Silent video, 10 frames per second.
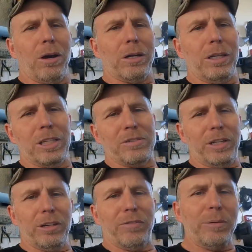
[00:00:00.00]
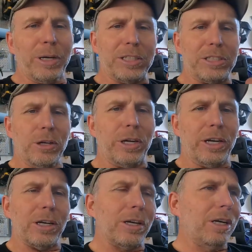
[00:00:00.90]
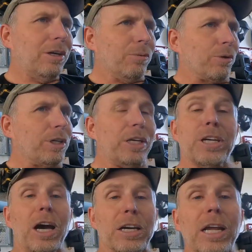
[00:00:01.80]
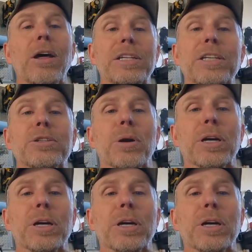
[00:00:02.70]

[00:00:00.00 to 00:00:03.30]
long in this video. If anybody's still here, we're done talking now. Let's get to